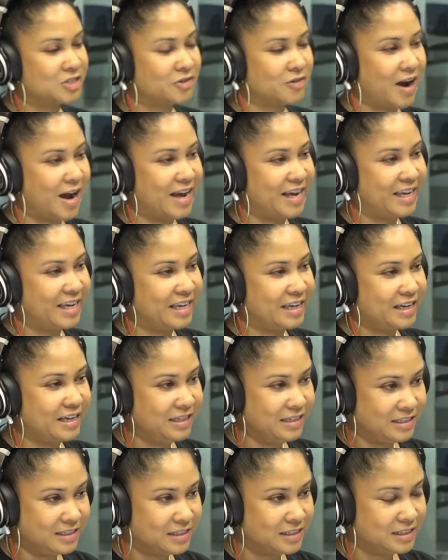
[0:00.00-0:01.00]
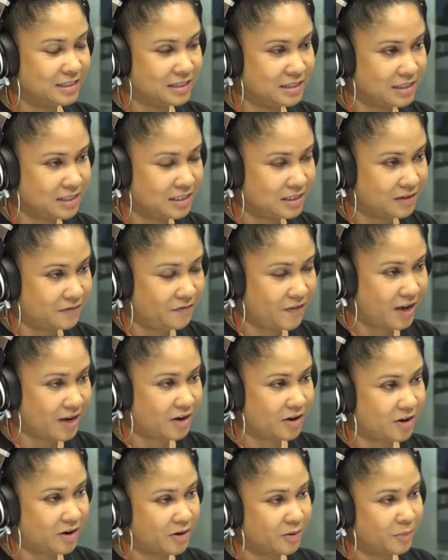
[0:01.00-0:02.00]
trying to
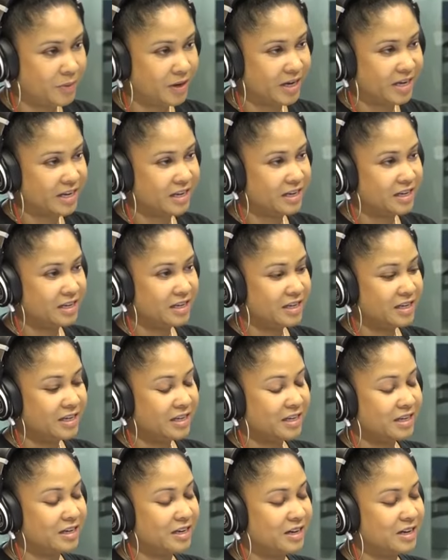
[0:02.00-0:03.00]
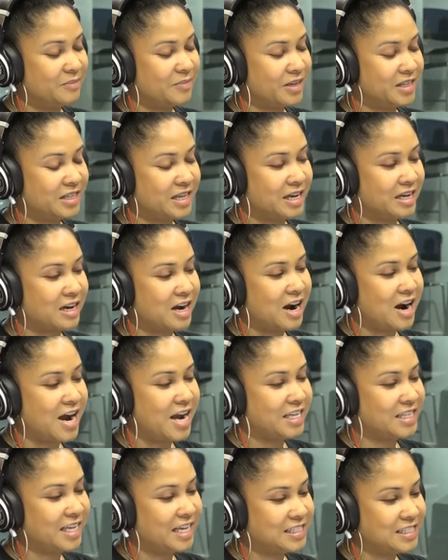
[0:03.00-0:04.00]
defend her, but it could have been like, all
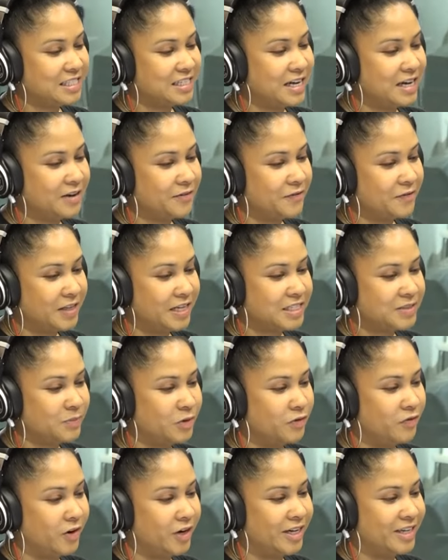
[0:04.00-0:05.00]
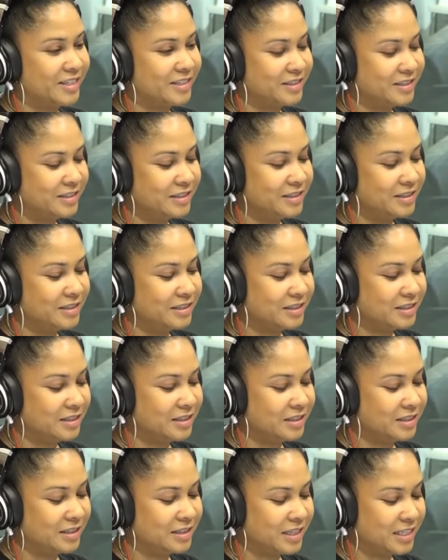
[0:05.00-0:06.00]
right, that's enough. Let's move on.
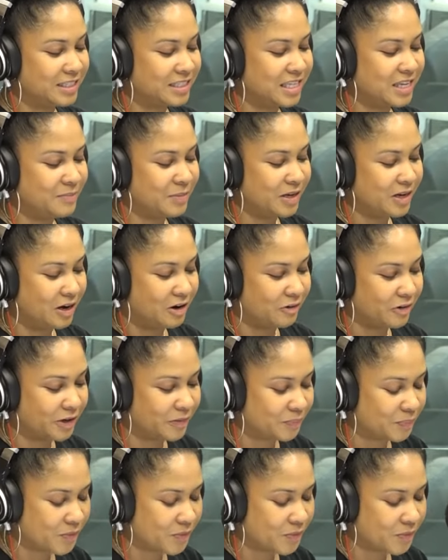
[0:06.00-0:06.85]
Let's keep it going.